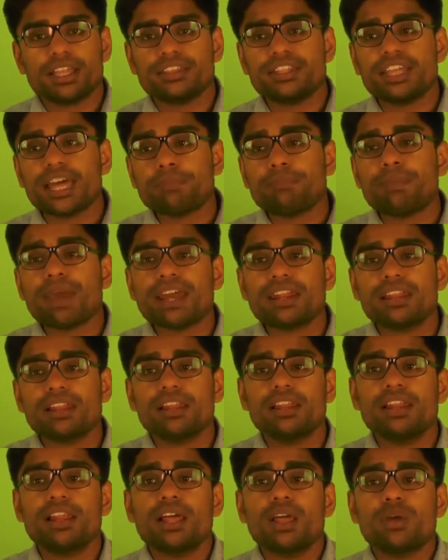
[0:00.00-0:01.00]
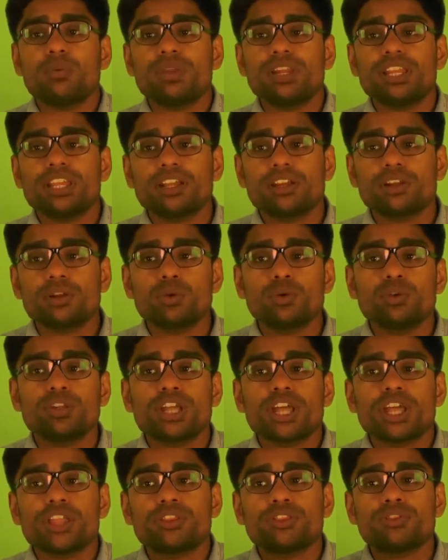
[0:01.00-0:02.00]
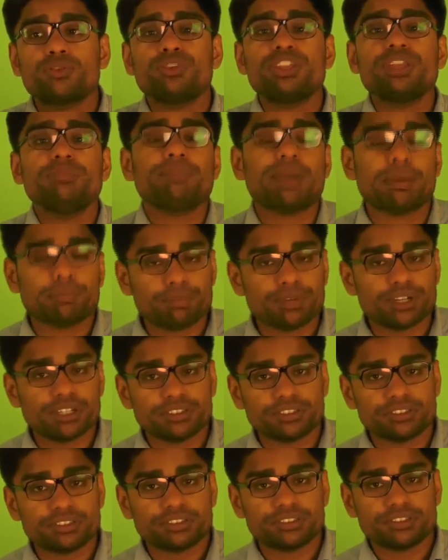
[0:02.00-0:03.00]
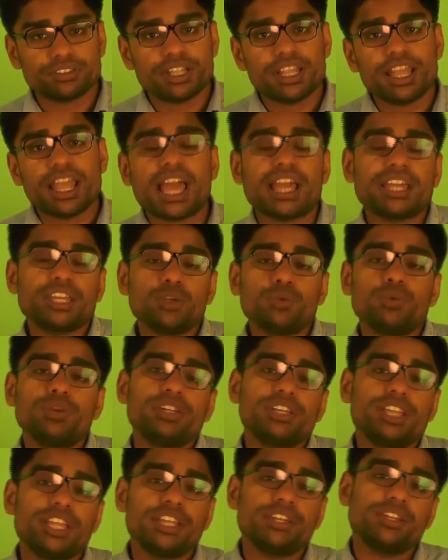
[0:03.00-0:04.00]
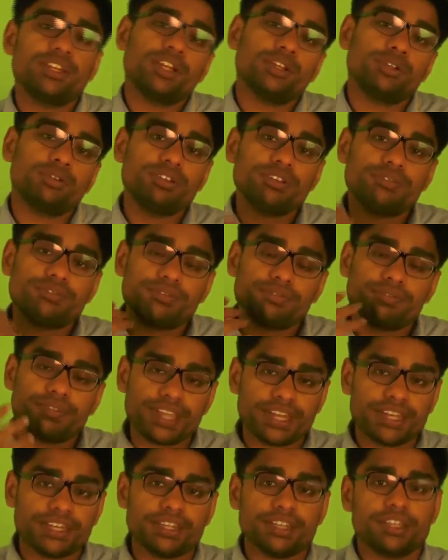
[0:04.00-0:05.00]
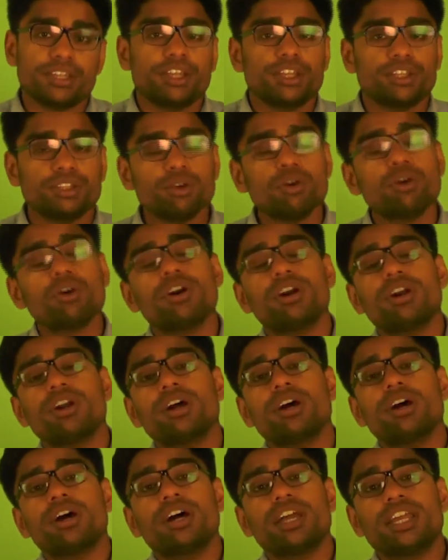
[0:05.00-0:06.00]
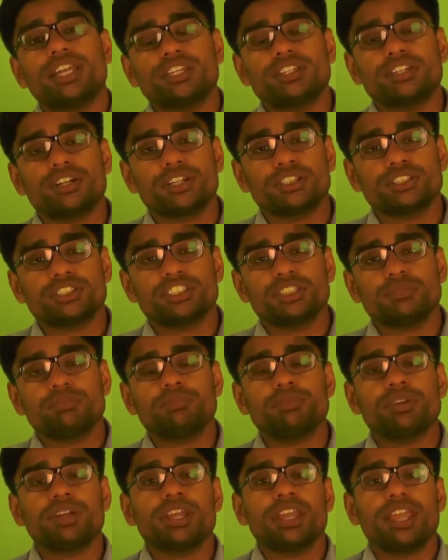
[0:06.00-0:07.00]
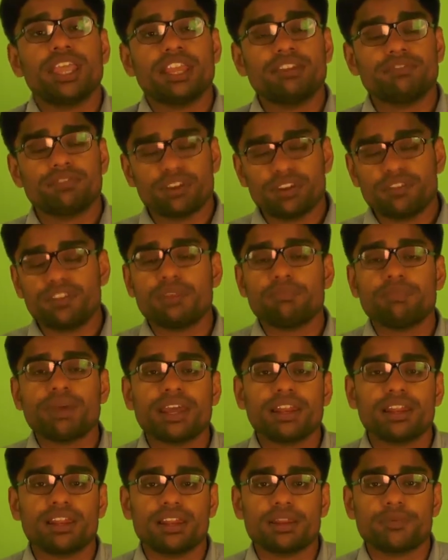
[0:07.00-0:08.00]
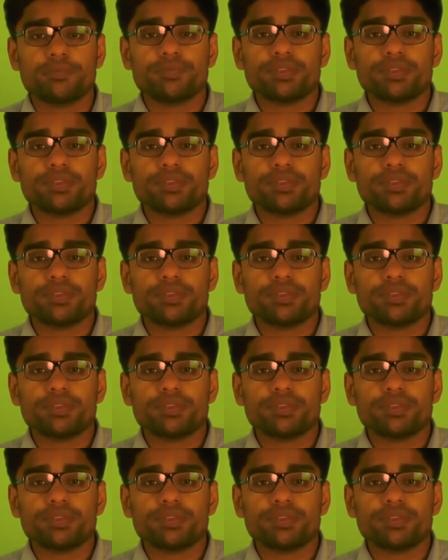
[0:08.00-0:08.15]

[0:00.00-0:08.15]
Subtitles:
That panel will include 3 members, and you will need to defend your internship in front of the panel.